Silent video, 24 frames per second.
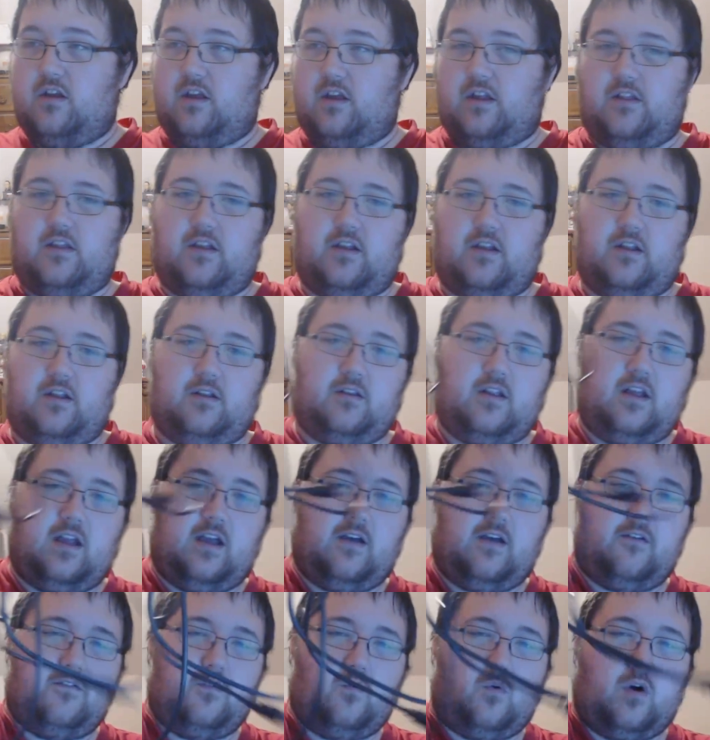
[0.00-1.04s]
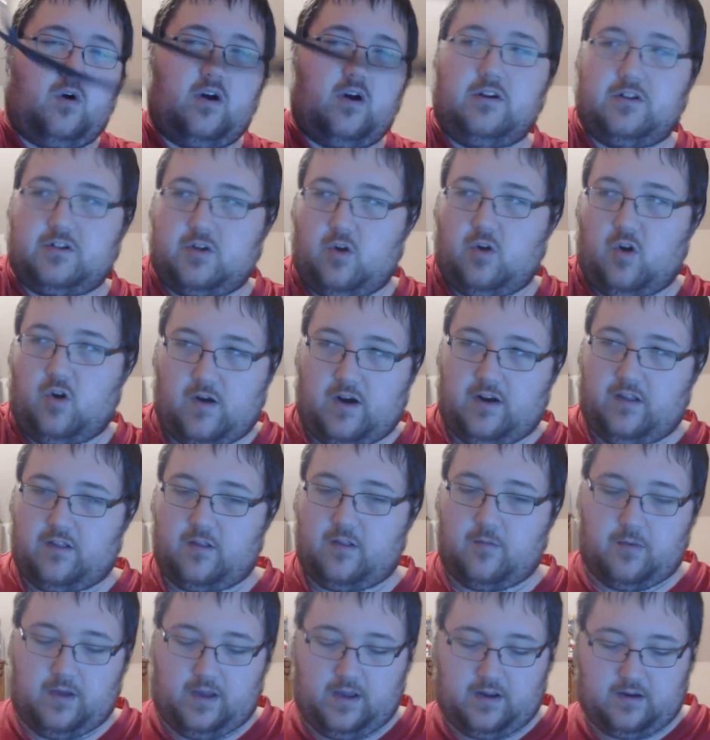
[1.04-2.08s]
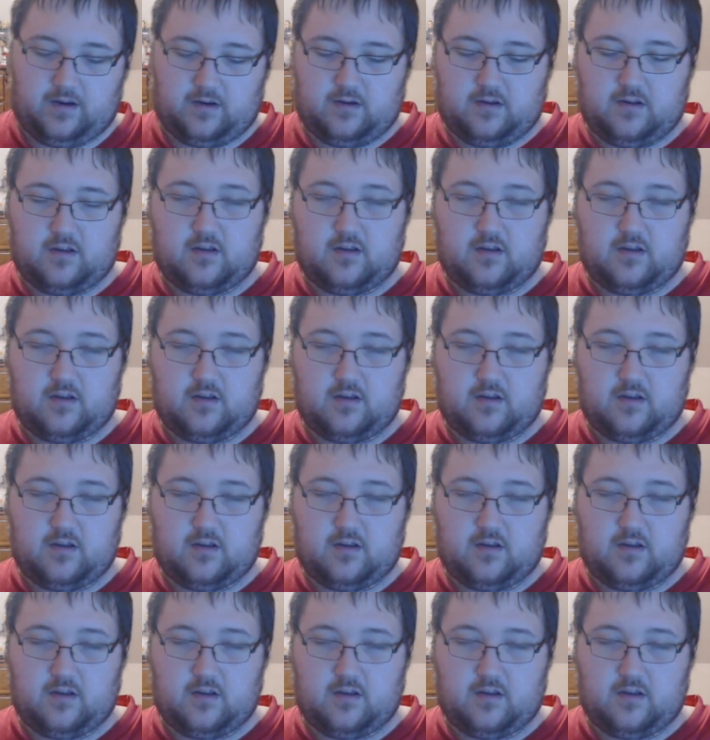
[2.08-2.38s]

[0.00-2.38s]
and then have the wires go around in the back,